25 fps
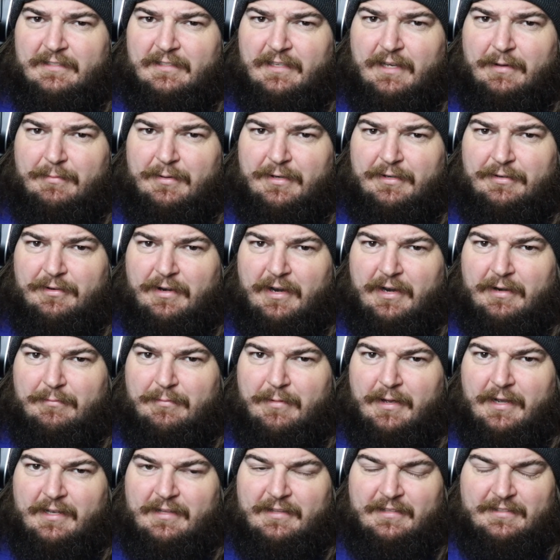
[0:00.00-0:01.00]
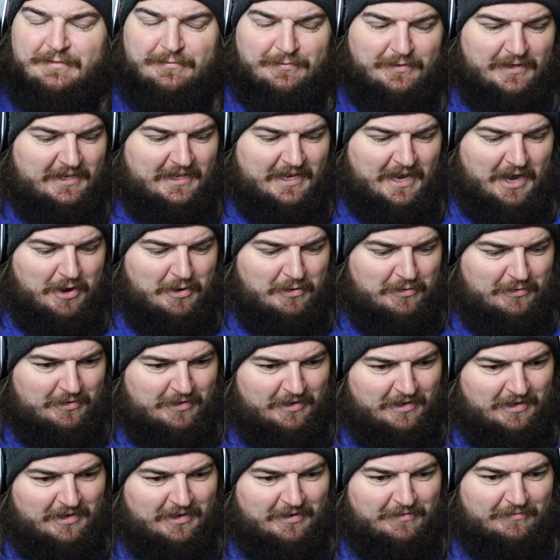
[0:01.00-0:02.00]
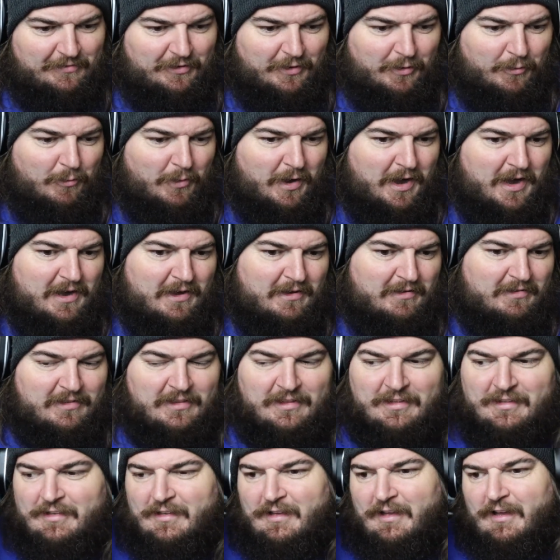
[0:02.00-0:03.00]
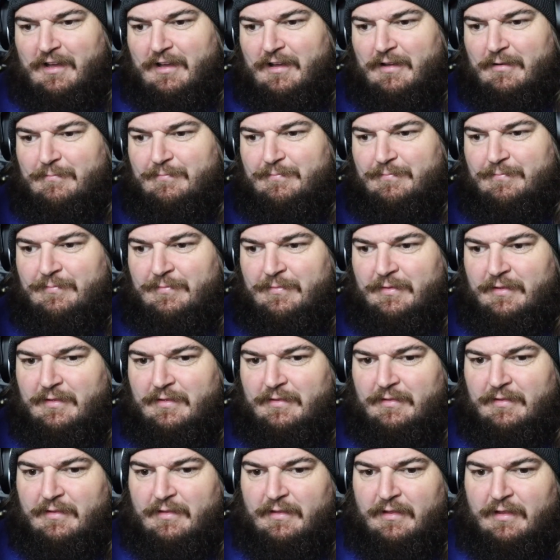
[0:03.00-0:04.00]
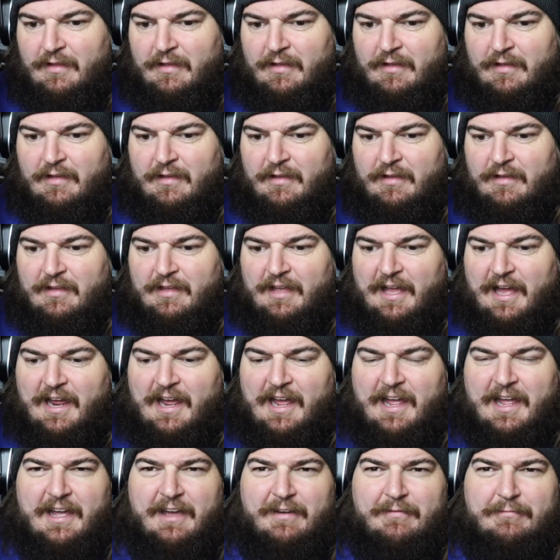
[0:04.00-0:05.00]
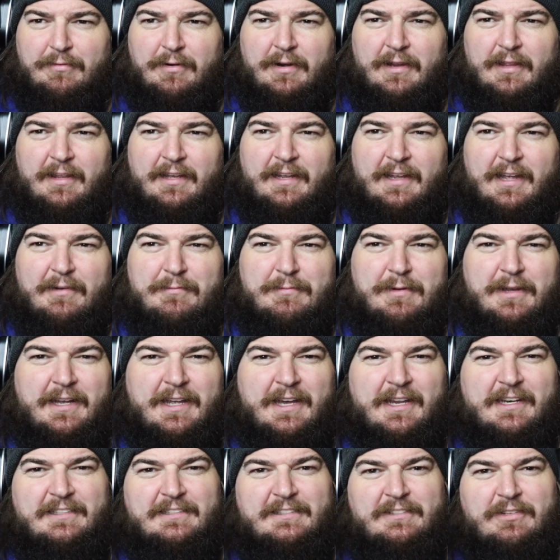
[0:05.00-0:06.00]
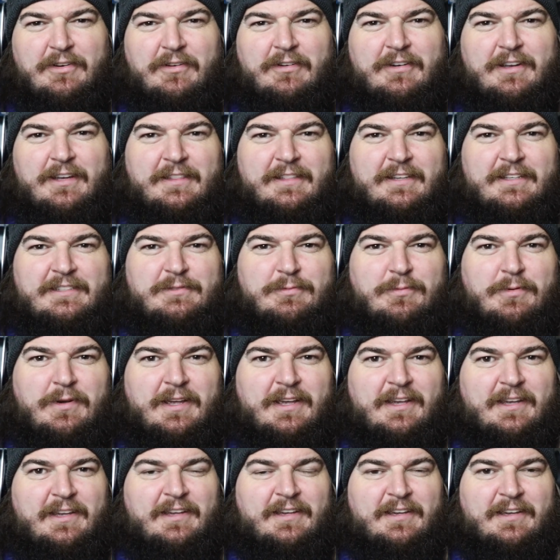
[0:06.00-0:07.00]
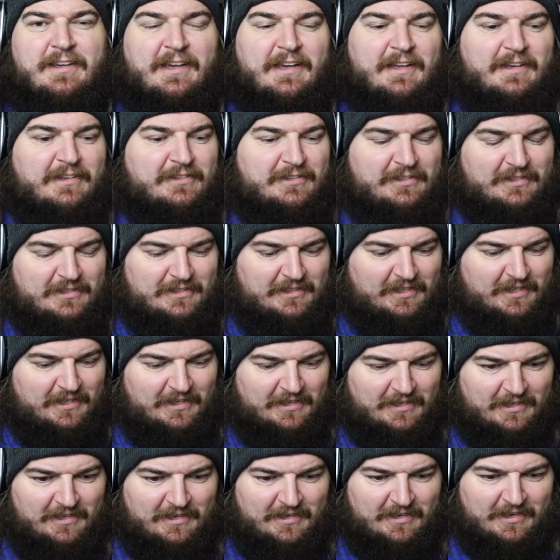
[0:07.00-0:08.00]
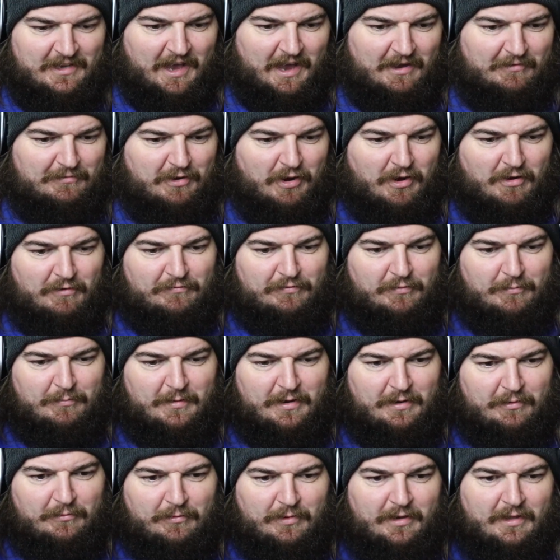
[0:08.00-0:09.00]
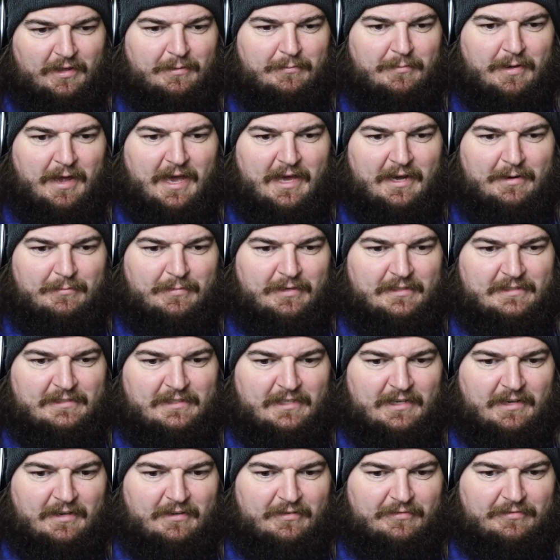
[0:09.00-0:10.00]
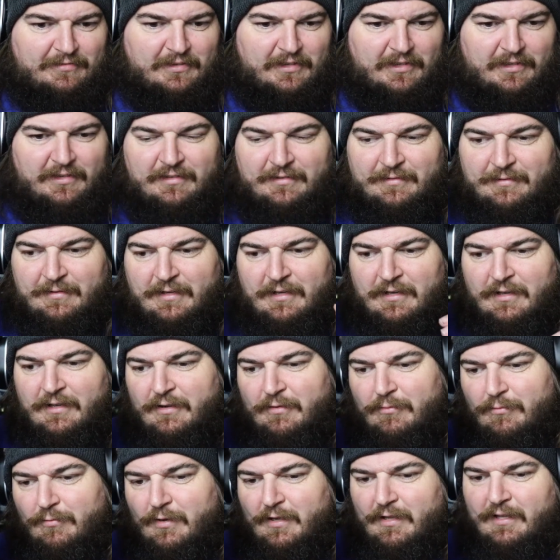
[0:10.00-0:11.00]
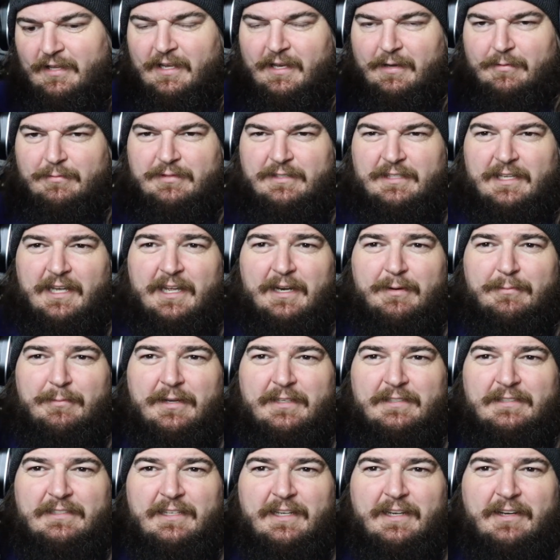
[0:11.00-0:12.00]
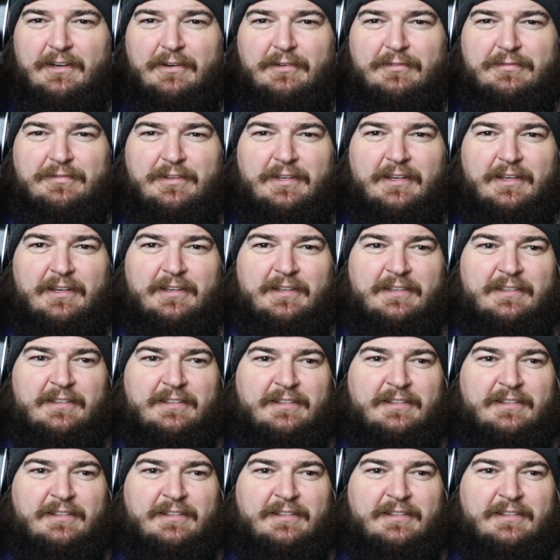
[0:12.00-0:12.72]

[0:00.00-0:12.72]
I've been dreading making this video for a while. Yeah, I have, really. I've been kind of sulking this week, and just, I've gone from being really mad at myself to really upset at myself to,